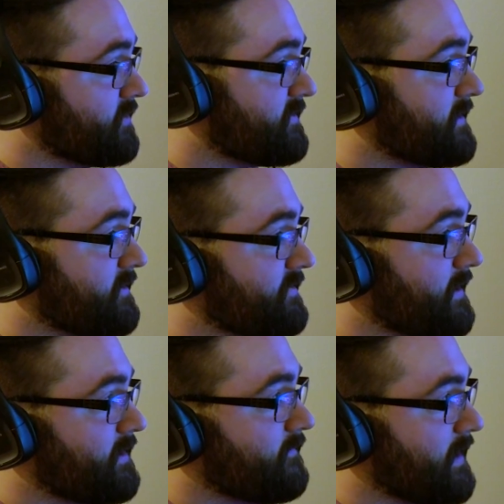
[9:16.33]
just
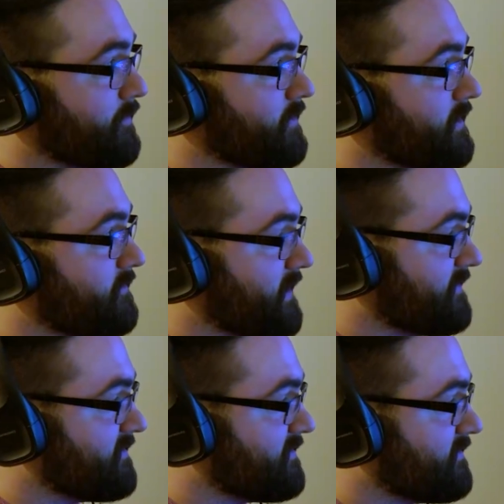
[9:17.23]
outside of Amarillo,
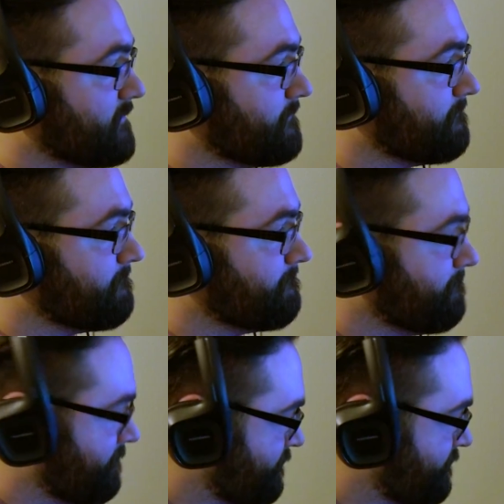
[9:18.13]
Texas.